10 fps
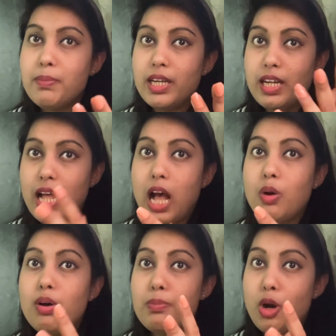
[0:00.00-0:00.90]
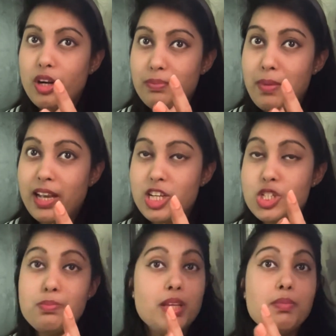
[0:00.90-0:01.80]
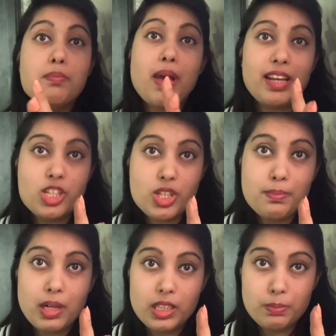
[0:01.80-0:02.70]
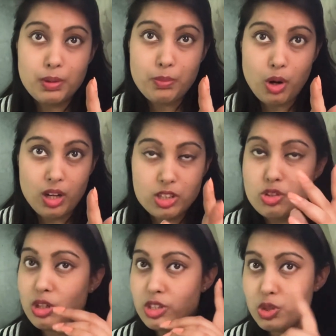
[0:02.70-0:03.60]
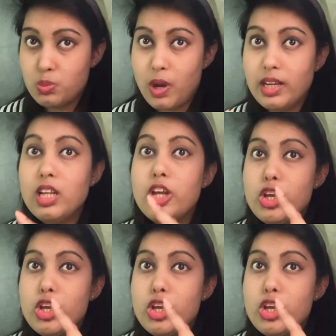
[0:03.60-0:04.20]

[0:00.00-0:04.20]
But now a product manager may be managing multiple products, not just one,